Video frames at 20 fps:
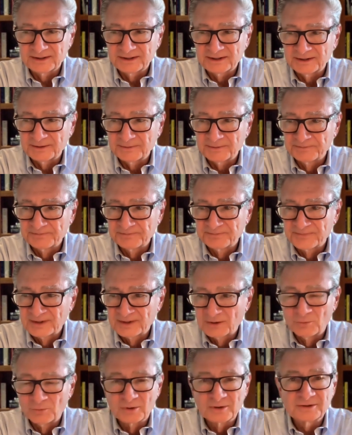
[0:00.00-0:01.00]
the
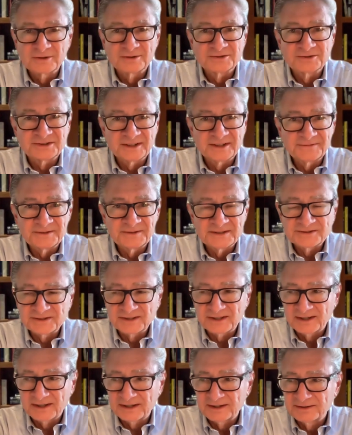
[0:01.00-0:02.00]
worker safety
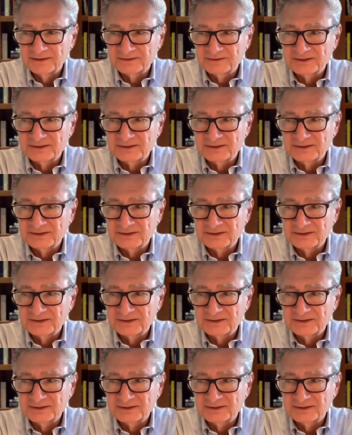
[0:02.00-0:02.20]
side.